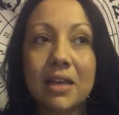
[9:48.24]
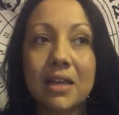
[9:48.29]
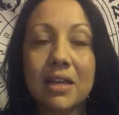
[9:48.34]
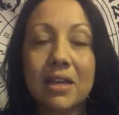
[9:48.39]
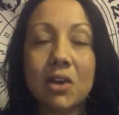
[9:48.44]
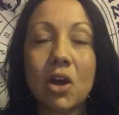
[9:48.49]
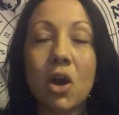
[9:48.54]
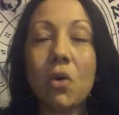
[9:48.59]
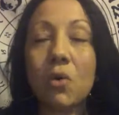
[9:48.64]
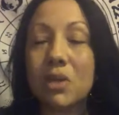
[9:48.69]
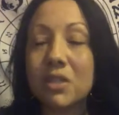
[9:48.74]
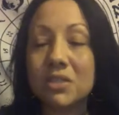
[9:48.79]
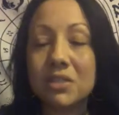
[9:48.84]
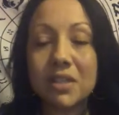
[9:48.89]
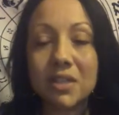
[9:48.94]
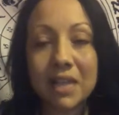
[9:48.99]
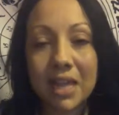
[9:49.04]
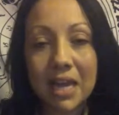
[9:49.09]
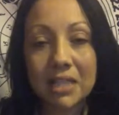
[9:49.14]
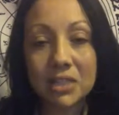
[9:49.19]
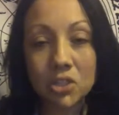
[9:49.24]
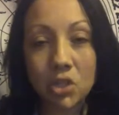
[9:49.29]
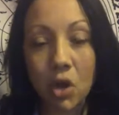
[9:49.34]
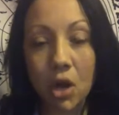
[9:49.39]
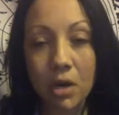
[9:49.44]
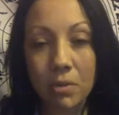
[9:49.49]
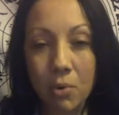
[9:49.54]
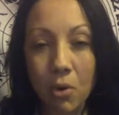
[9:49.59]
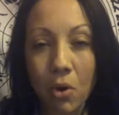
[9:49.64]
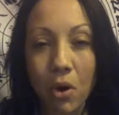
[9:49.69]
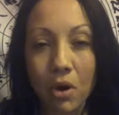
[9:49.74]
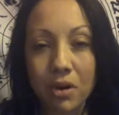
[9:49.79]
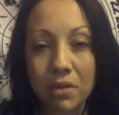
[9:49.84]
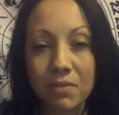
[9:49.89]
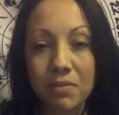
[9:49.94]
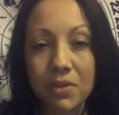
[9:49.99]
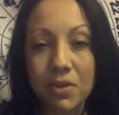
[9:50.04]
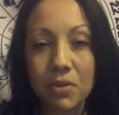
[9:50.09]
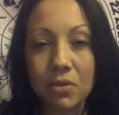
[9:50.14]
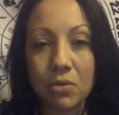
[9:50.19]
going to that dark part of
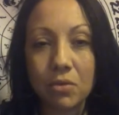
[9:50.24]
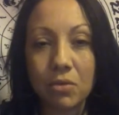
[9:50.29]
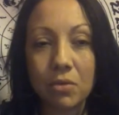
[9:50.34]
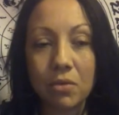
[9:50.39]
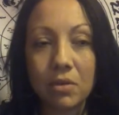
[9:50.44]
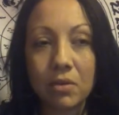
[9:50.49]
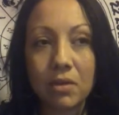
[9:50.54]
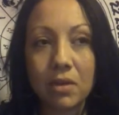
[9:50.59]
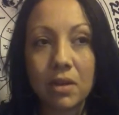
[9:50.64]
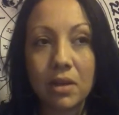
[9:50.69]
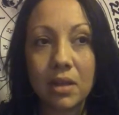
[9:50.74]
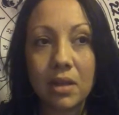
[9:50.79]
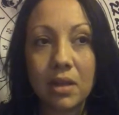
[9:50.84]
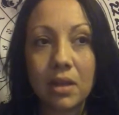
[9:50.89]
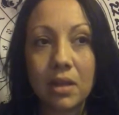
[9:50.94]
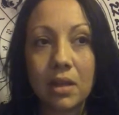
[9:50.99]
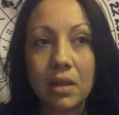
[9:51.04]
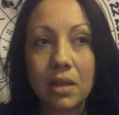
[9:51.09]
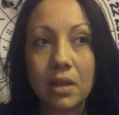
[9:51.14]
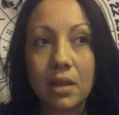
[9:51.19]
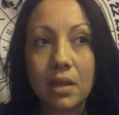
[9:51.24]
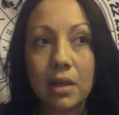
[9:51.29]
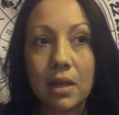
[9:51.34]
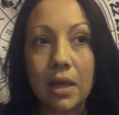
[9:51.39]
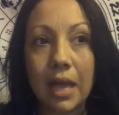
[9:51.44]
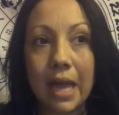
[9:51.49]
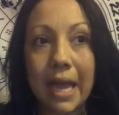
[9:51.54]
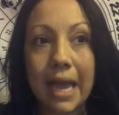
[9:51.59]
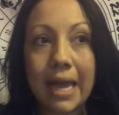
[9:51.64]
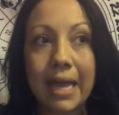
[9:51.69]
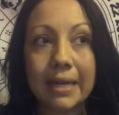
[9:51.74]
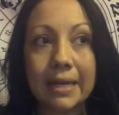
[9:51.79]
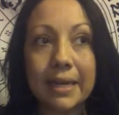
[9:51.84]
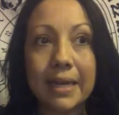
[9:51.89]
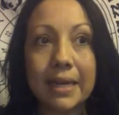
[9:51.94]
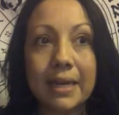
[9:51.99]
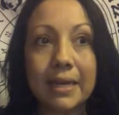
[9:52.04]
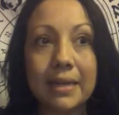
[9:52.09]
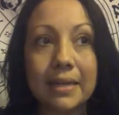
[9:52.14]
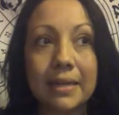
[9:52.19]
you, and
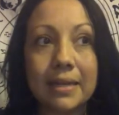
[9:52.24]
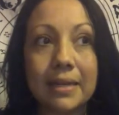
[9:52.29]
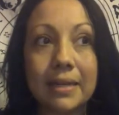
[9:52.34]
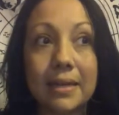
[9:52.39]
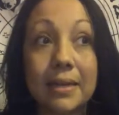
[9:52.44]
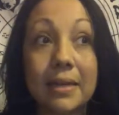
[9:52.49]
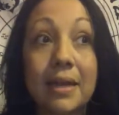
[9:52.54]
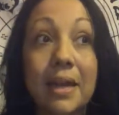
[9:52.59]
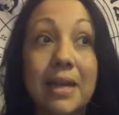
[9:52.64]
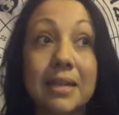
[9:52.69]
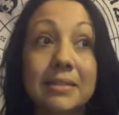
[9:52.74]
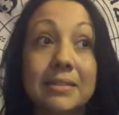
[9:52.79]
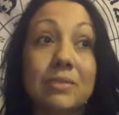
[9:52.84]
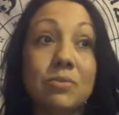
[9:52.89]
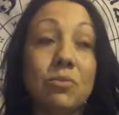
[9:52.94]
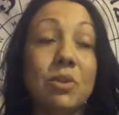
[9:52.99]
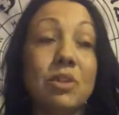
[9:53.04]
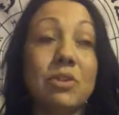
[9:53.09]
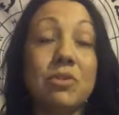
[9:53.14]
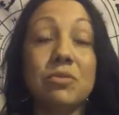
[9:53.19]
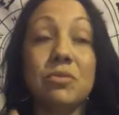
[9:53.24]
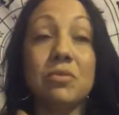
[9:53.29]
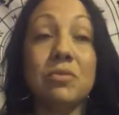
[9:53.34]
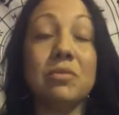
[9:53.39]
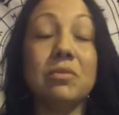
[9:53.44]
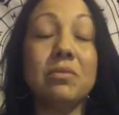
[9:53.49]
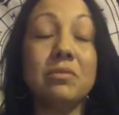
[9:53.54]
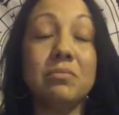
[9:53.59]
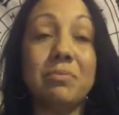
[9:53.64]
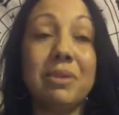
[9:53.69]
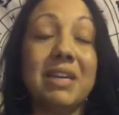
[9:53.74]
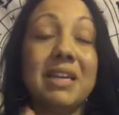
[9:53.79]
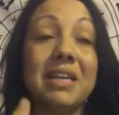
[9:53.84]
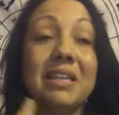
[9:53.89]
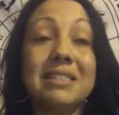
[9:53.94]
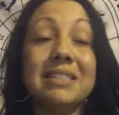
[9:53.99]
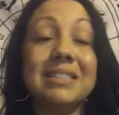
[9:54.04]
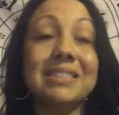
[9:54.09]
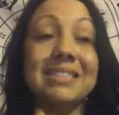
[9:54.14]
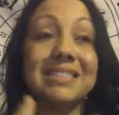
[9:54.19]
when you begin
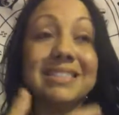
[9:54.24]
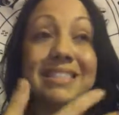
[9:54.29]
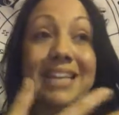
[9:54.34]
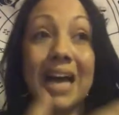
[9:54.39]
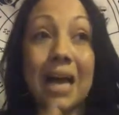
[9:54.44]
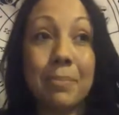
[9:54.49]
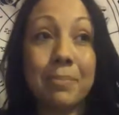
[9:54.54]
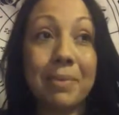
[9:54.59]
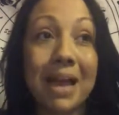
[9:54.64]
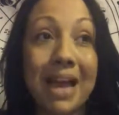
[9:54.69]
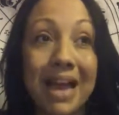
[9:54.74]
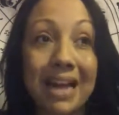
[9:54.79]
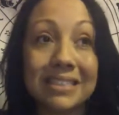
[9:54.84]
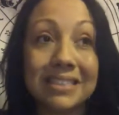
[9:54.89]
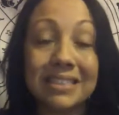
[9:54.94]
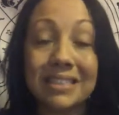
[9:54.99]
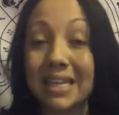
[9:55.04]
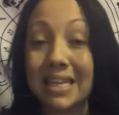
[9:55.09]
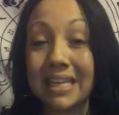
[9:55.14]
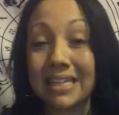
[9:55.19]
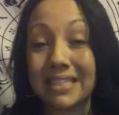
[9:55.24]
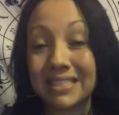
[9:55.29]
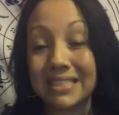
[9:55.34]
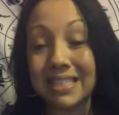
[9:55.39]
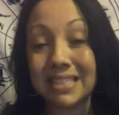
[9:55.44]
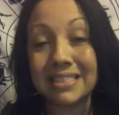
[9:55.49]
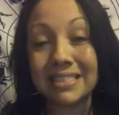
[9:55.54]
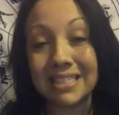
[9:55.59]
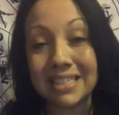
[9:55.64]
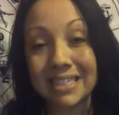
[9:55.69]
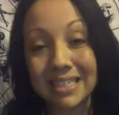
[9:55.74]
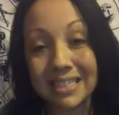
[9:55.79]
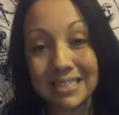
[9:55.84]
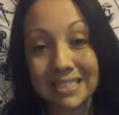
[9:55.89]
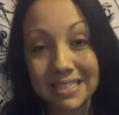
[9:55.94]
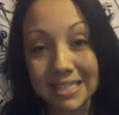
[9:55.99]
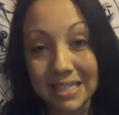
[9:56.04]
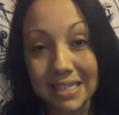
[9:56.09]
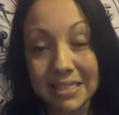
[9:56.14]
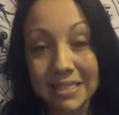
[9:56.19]
to stop acting like it doesn't
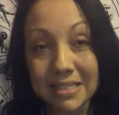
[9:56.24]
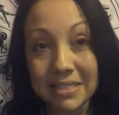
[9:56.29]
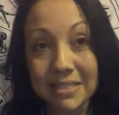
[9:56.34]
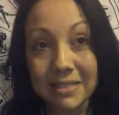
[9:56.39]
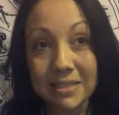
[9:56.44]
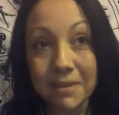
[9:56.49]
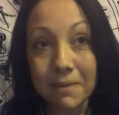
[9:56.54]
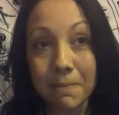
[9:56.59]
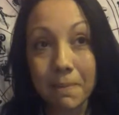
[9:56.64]
exist,